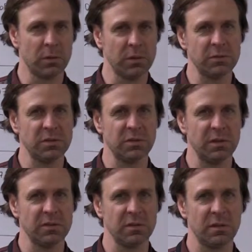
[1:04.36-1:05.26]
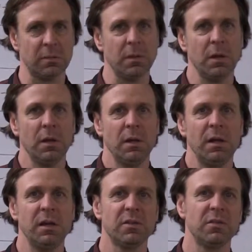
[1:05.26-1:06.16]
religious dissident
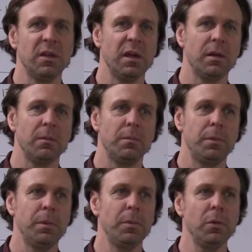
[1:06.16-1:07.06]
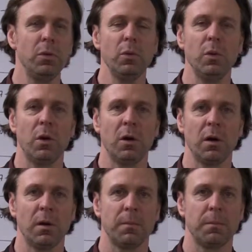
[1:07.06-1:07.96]
is that people who
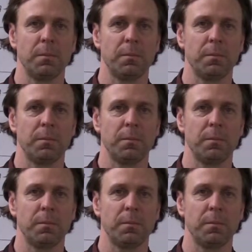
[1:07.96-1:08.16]
are